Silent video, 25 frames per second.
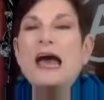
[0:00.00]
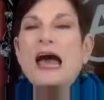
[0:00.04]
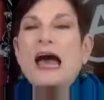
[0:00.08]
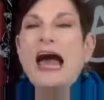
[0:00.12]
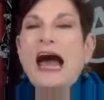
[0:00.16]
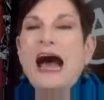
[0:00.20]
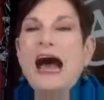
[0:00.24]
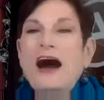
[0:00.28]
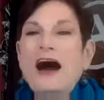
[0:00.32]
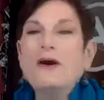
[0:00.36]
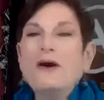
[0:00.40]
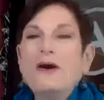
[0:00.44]

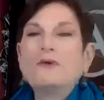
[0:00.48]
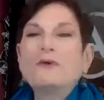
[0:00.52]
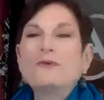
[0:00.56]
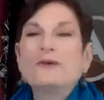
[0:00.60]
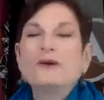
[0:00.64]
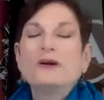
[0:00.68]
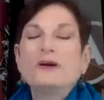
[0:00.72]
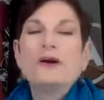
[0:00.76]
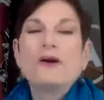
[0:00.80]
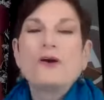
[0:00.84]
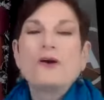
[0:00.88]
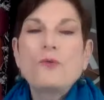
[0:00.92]

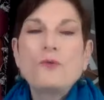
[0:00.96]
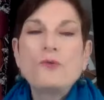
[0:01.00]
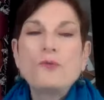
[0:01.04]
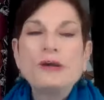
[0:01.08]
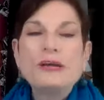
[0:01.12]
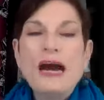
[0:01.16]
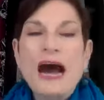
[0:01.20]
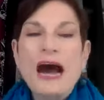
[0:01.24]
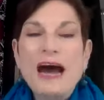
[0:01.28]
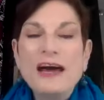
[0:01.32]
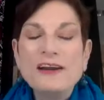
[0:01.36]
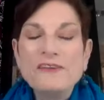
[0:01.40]
how we
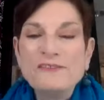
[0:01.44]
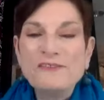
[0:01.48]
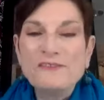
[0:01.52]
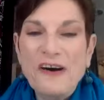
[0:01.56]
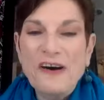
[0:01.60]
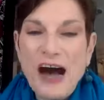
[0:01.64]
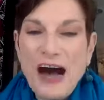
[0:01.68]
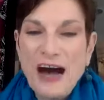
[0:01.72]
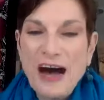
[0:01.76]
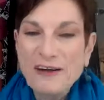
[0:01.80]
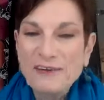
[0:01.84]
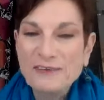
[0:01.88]
got
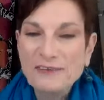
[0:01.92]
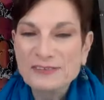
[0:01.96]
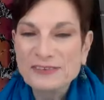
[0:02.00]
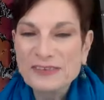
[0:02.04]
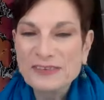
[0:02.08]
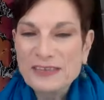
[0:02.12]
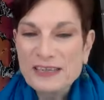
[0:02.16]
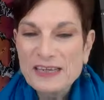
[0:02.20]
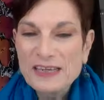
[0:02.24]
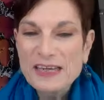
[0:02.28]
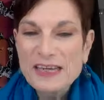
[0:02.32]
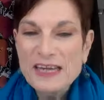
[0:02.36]

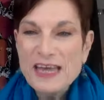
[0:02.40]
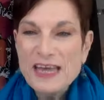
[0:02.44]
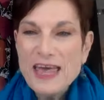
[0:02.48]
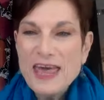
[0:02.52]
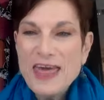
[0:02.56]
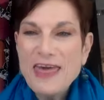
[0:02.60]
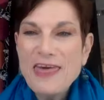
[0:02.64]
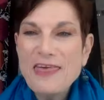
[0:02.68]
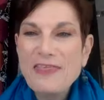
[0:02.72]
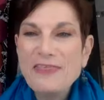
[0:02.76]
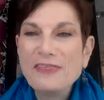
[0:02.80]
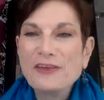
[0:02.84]
involved
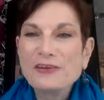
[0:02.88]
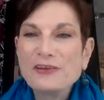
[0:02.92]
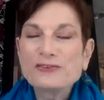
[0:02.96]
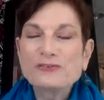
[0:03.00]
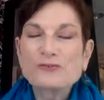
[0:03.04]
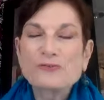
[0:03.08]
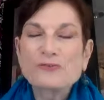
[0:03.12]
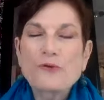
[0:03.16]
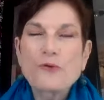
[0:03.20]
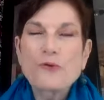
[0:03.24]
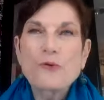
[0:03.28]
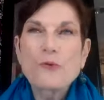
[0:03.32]
in
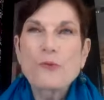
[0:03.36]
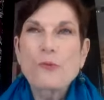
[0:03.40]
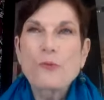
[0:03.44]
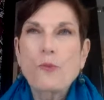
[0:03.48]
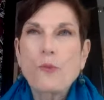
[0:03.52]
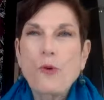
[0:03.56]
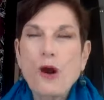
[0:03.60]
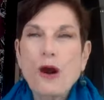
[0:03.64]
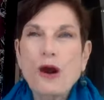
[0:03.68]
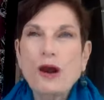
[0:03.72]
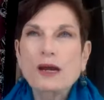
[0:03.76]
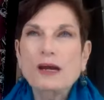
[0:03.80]
this
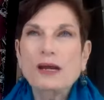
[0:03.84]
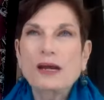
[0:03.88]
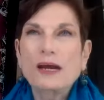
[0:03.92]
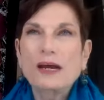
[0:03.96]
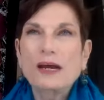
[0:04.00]
work